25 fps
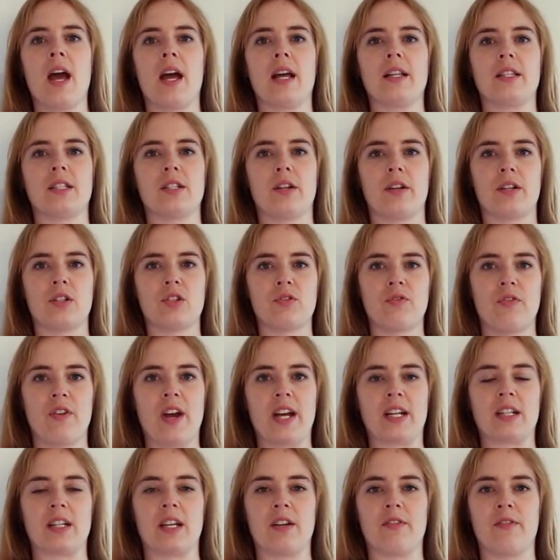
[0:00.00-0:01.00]
it's not as
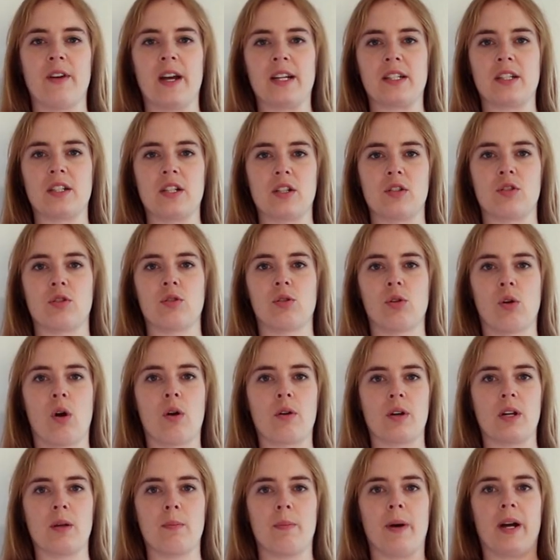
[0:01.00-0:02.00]
affected as
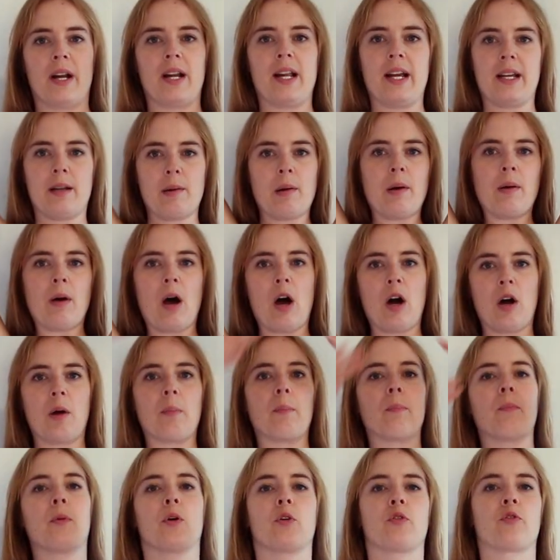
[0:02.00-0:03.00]
strongly by like
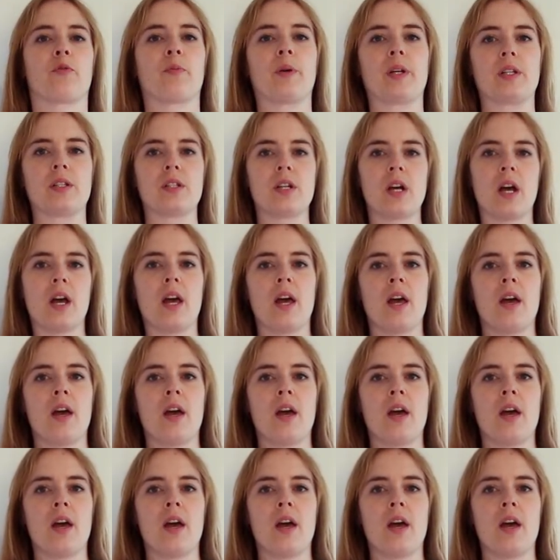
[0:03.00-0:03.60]
arm movement,